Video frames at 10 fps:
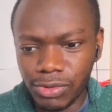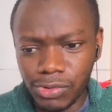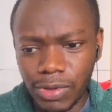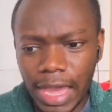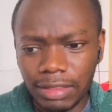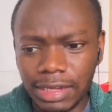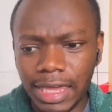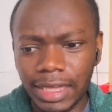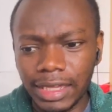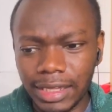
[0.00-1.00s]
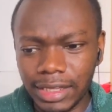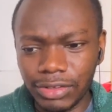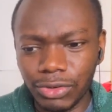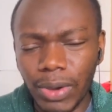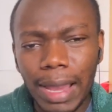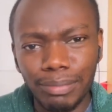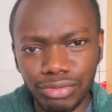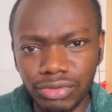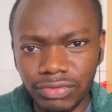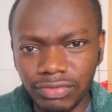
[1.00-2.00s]
also had to like, you know,
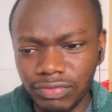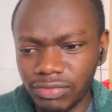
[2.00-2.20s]
approve,